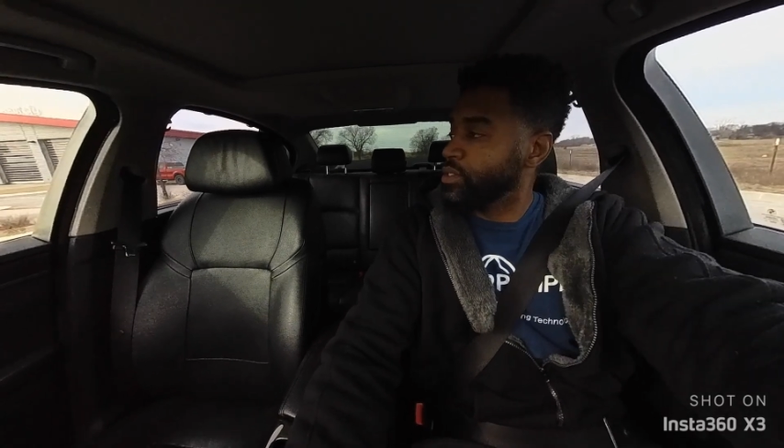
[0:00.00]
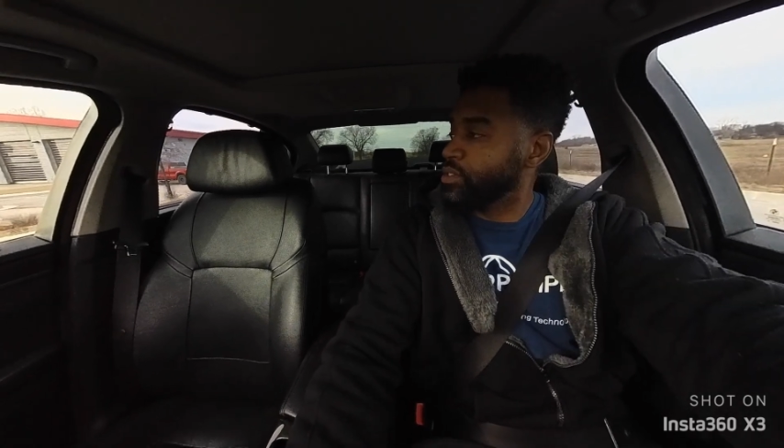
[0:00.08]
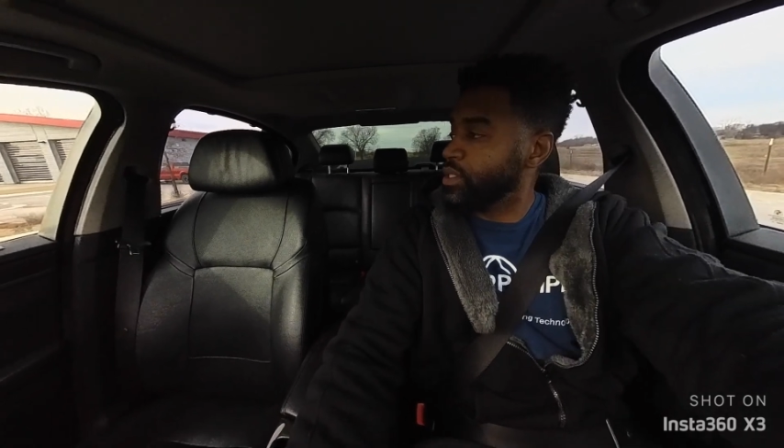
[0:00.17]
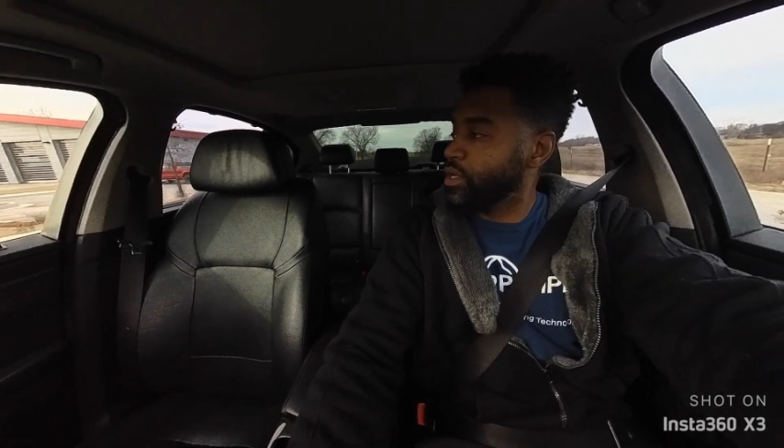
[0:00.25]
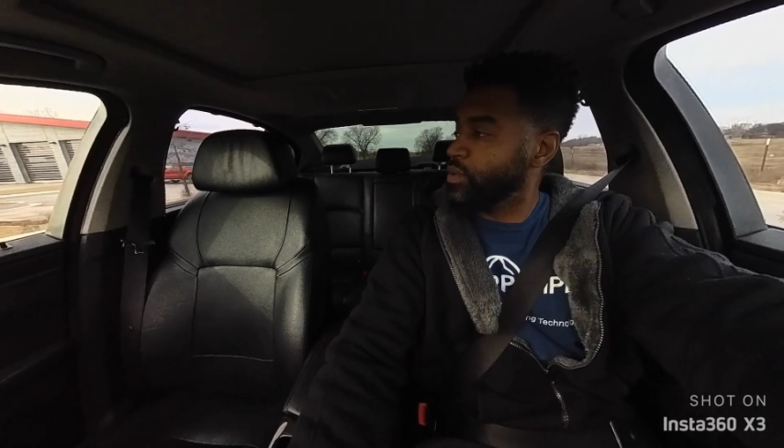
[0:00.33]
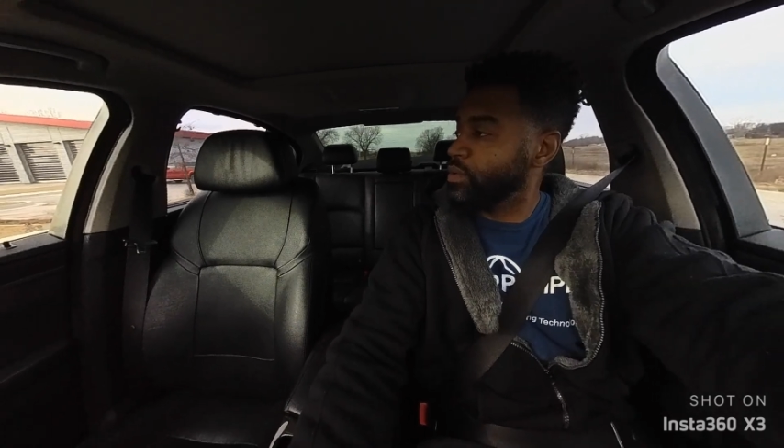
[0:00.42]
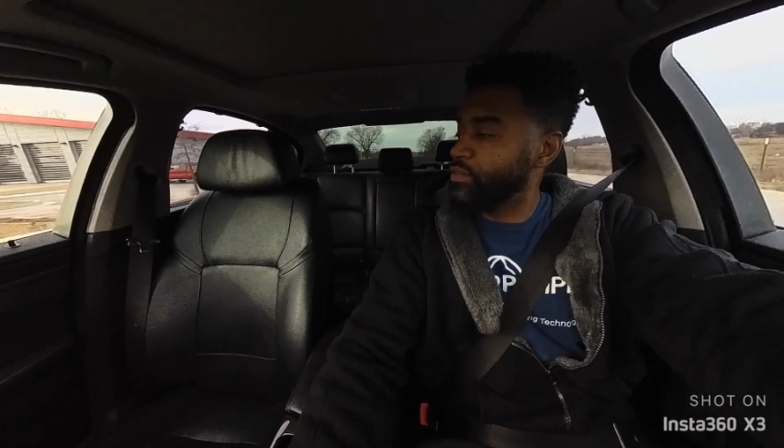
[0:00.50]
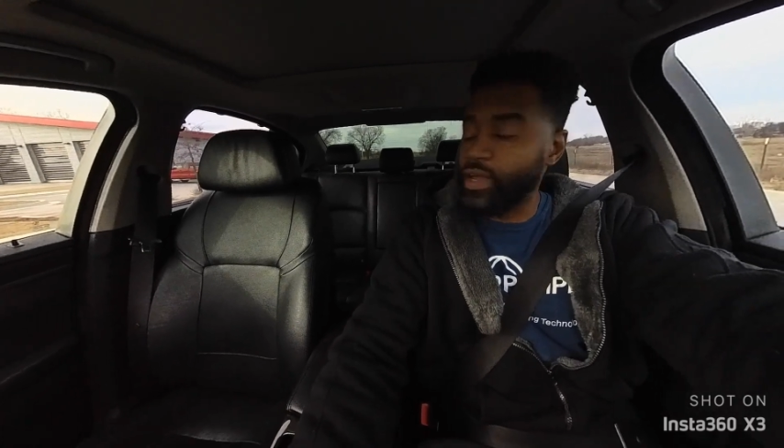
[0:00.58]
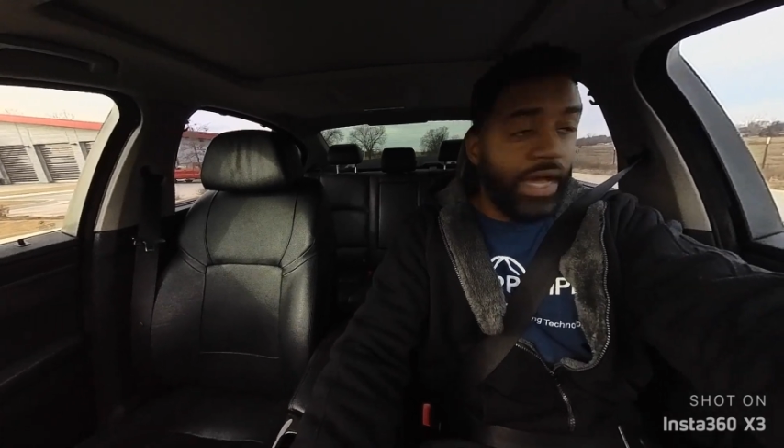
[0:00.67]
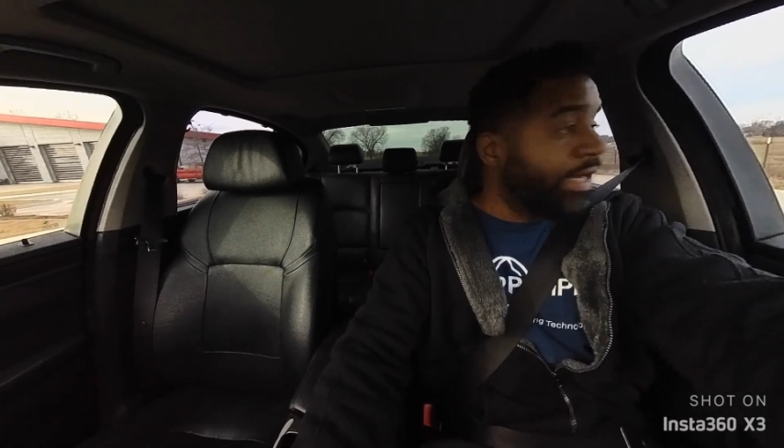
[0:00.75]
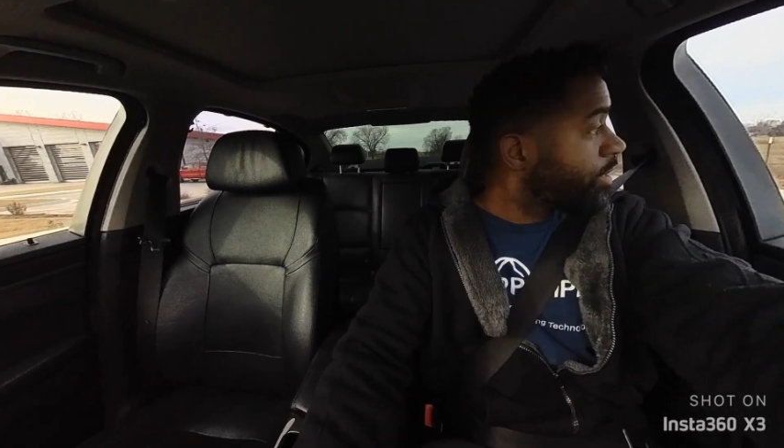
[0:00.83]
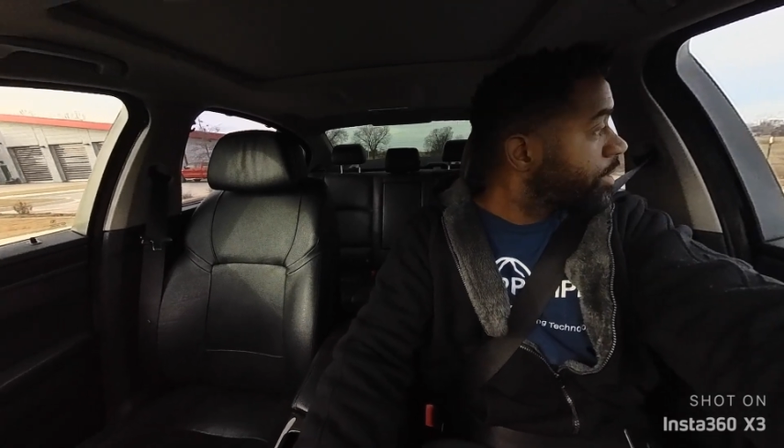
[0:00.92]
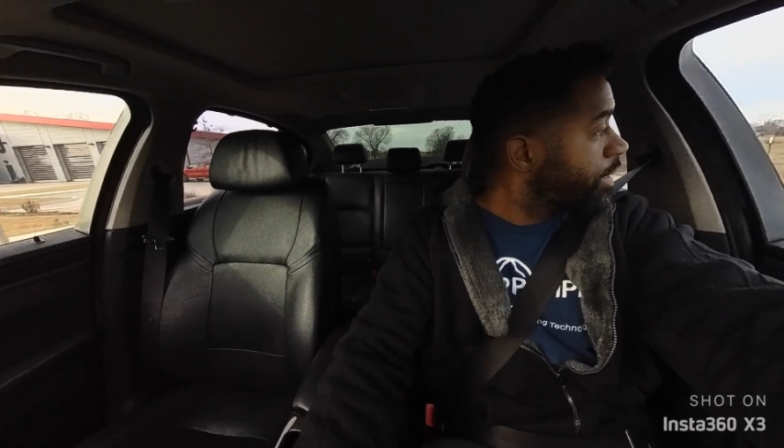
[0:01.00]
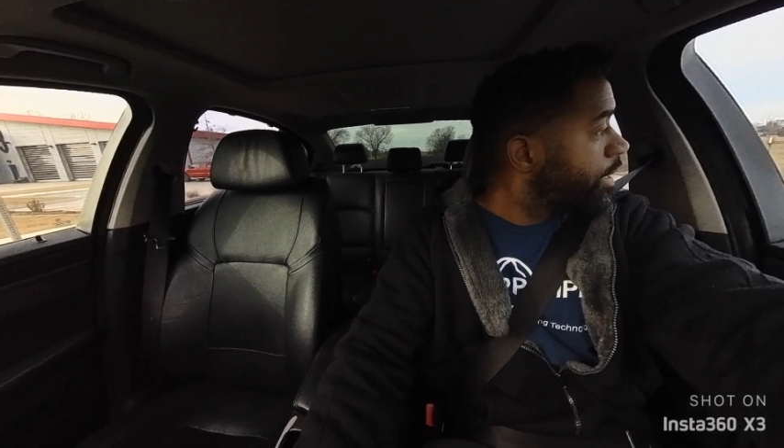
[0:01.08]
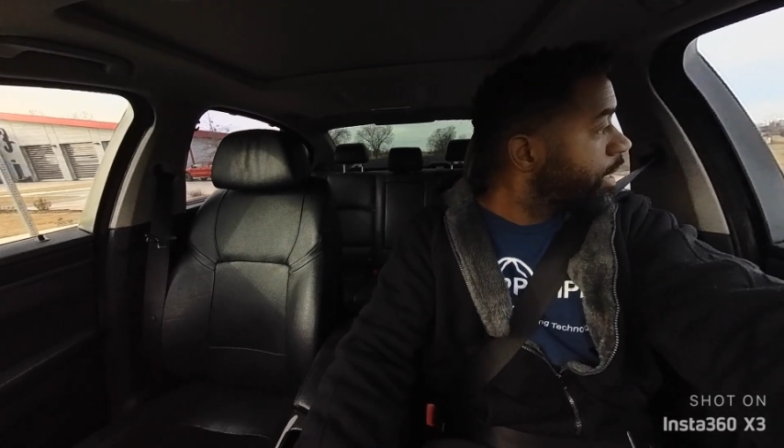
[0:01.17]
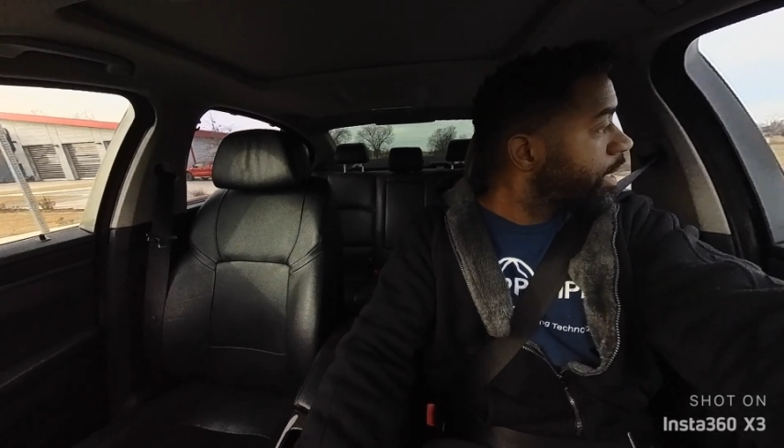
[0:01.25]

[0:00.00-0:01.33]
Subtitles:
with fueling.